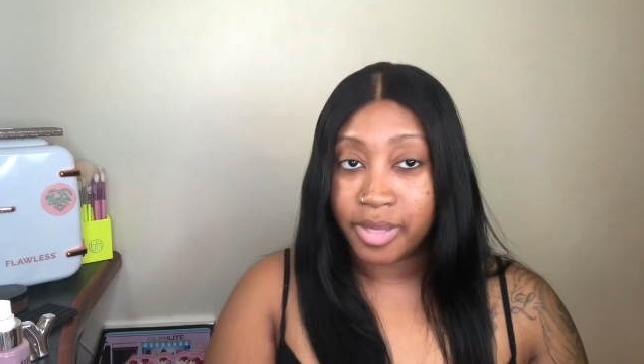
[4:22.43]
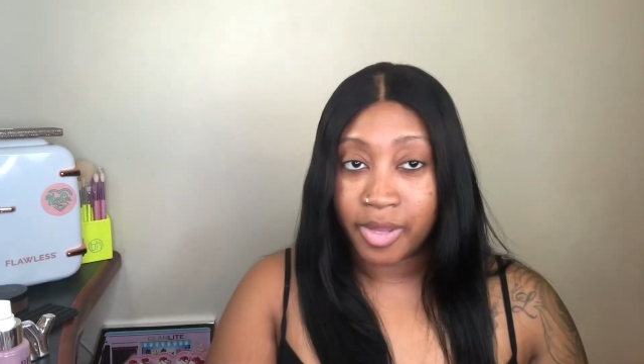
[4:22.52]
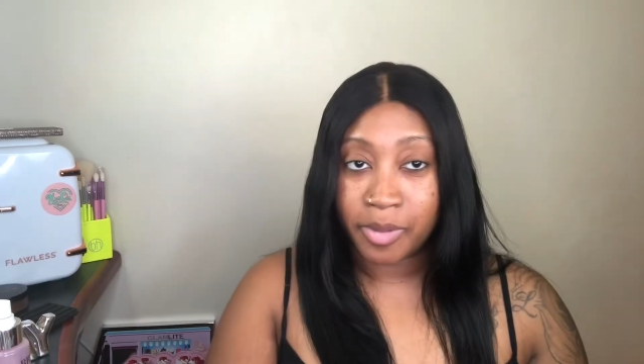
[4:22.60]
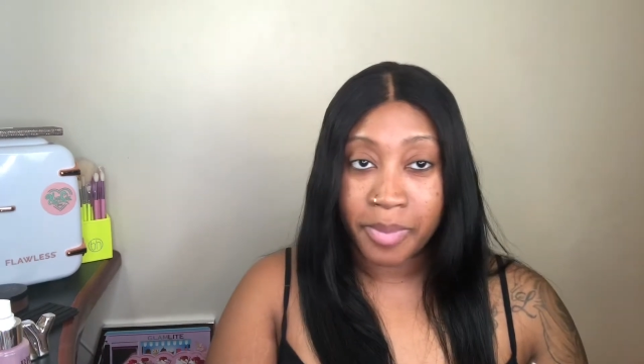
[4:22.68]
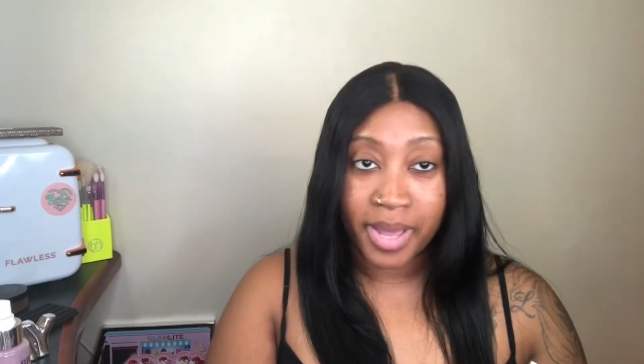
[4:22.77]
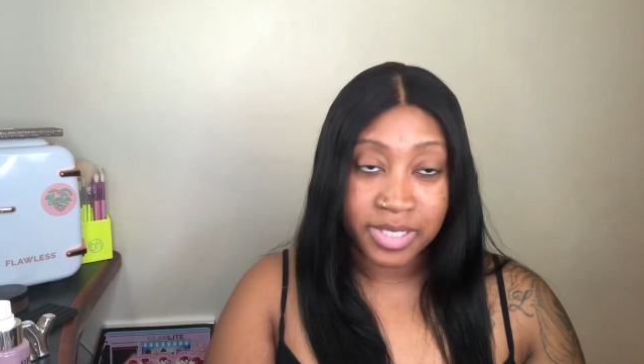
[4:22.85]

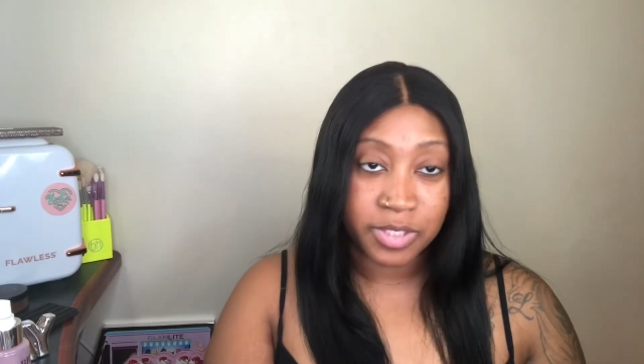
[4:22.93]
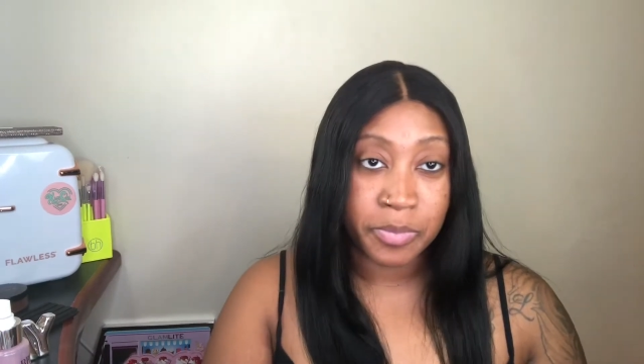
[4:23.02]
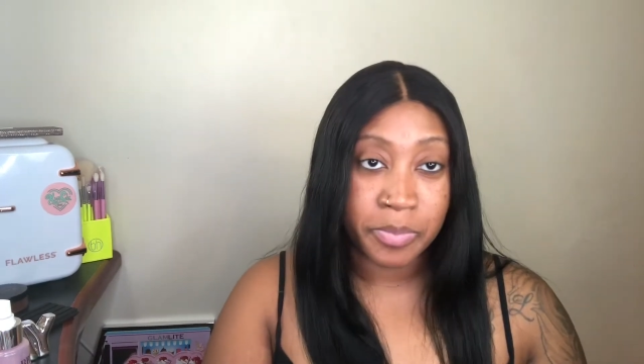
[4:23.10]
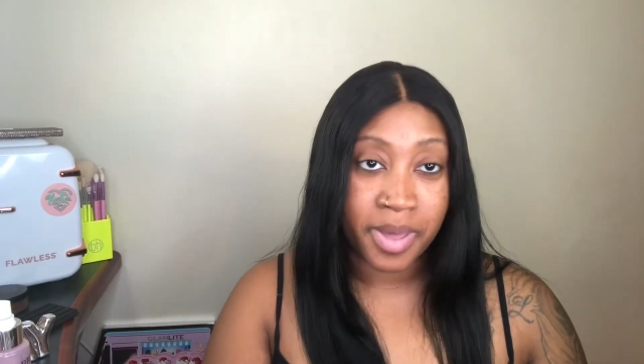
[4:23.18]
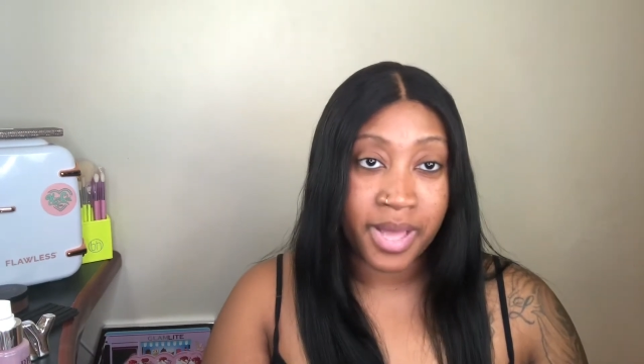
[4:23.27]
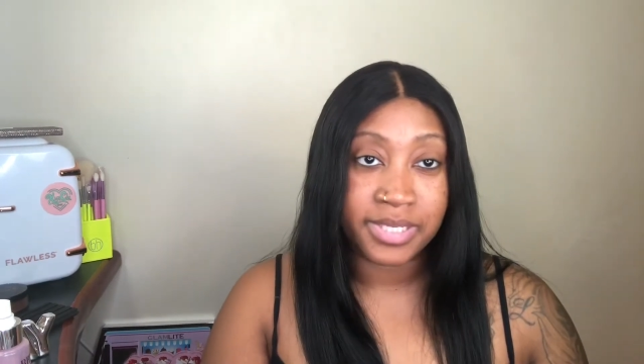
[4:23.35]
the Master
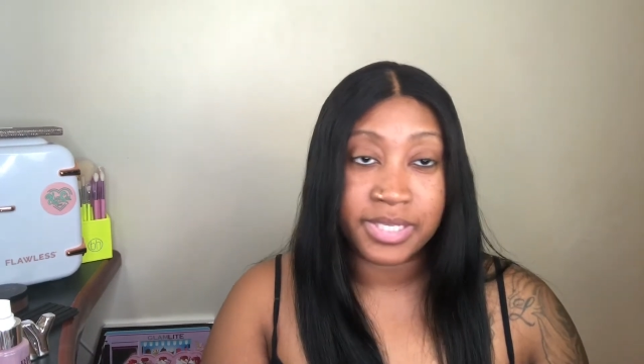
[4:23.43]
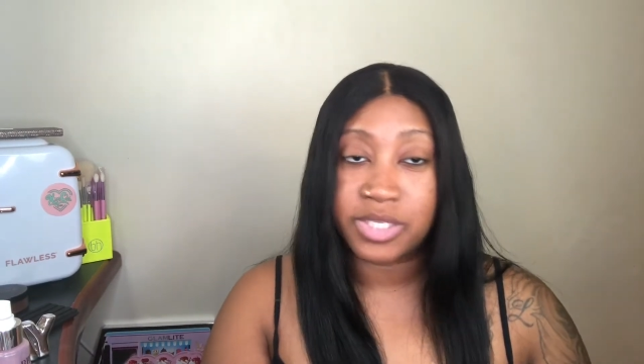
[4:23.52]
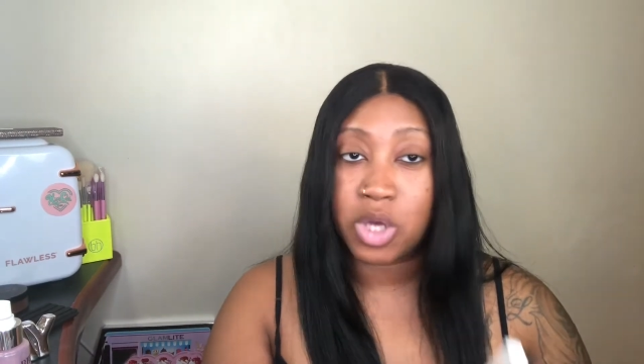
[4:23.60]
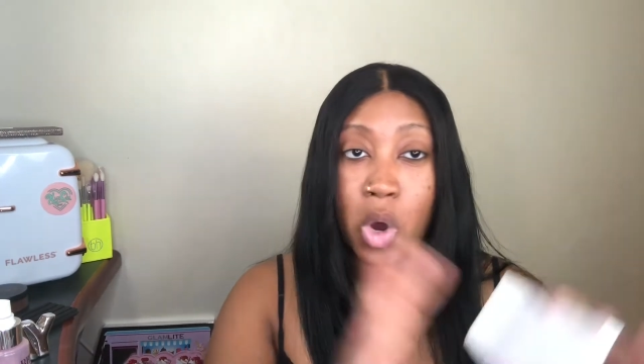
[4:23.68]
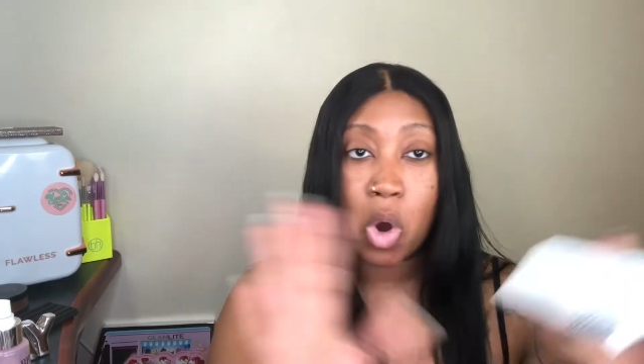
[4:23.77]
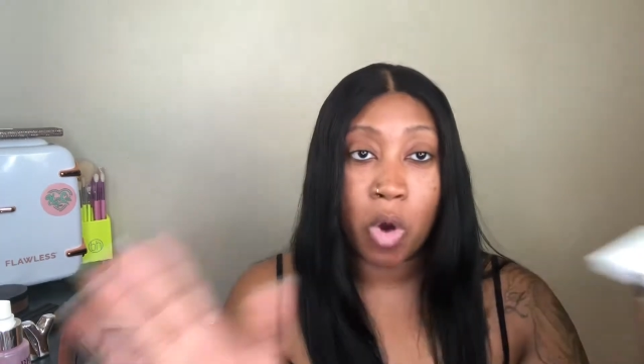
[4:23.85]
Mattes is
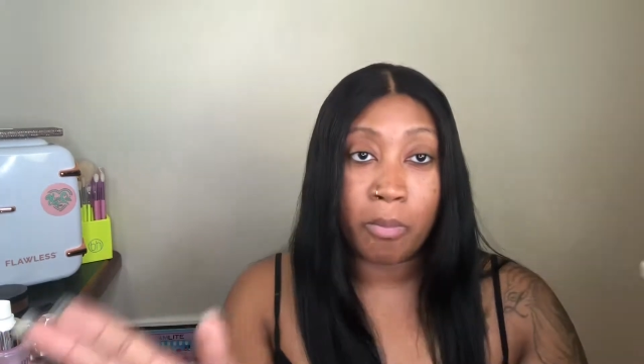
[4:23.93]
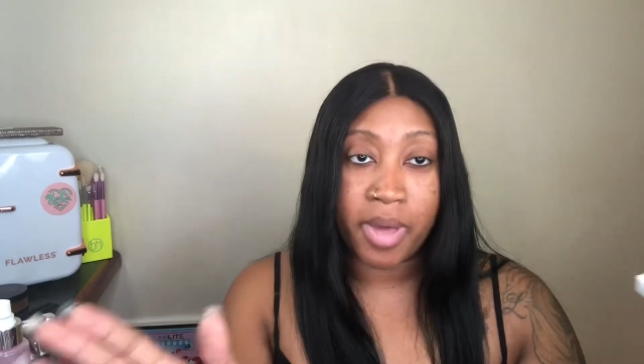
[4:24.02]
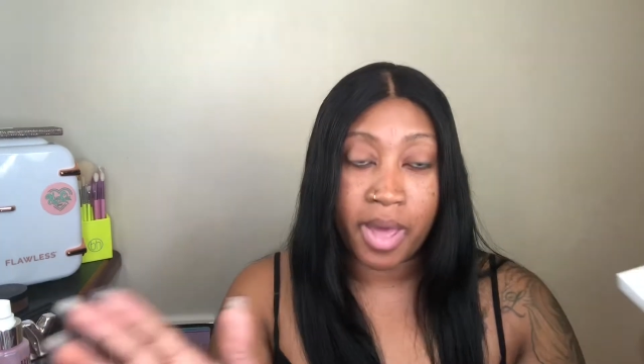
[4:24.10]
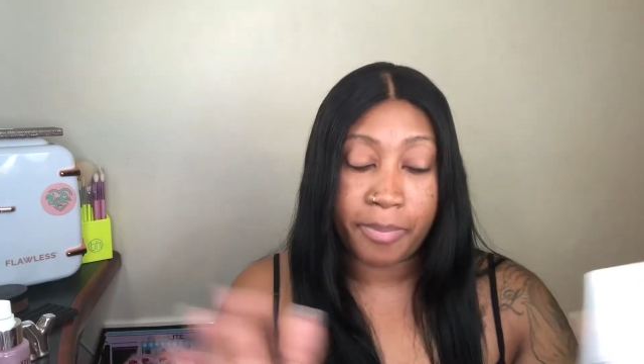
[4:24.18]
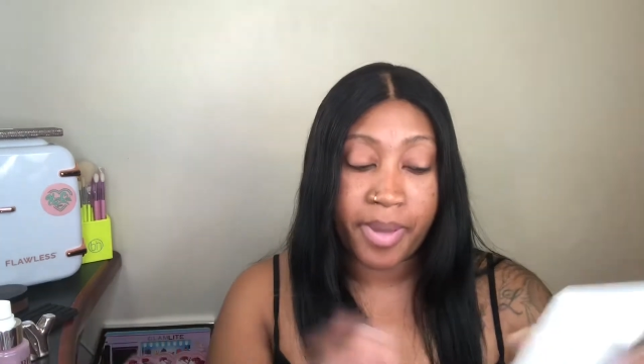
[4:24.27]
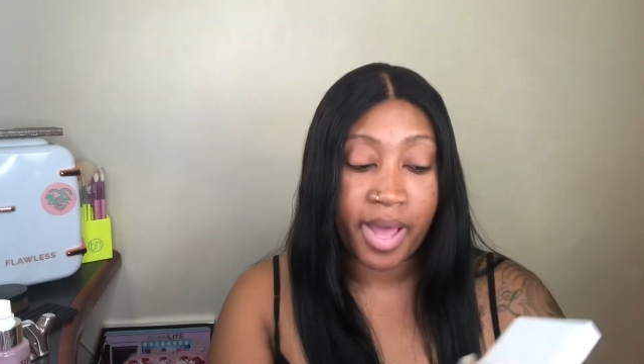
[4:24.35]
an all
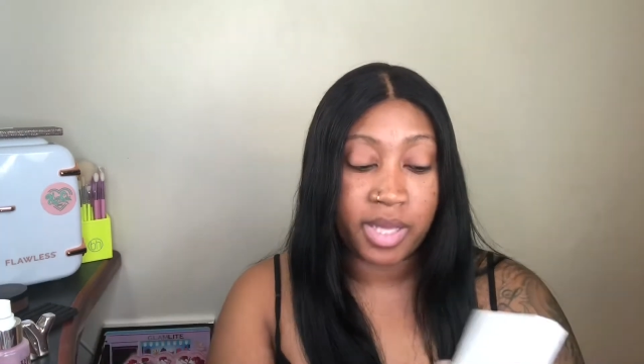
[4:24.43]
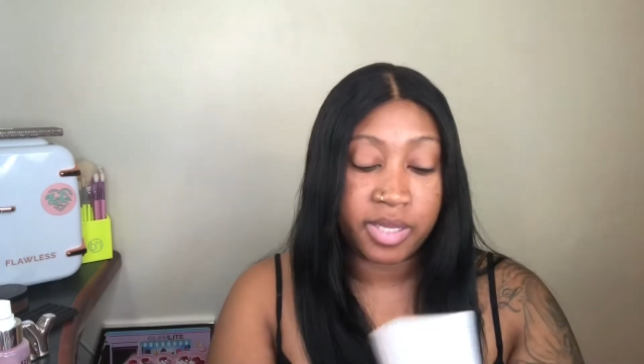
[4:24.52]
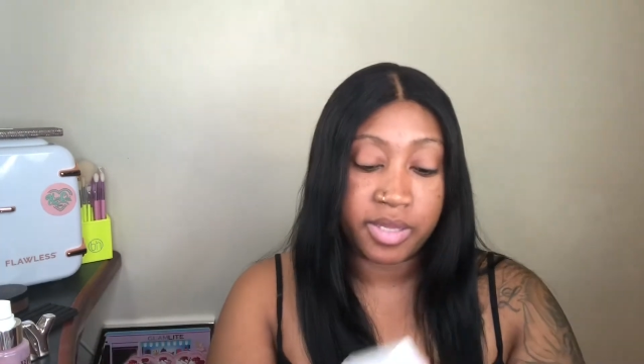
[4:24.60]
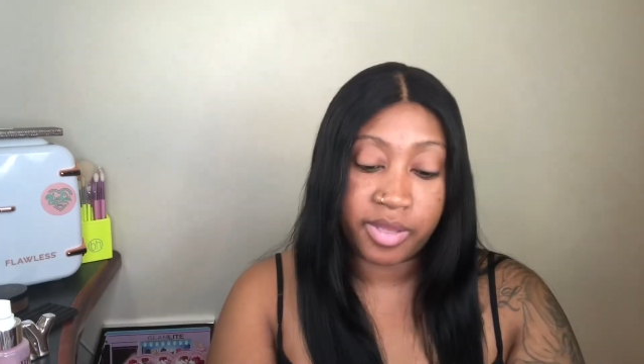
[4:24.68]
matte palette.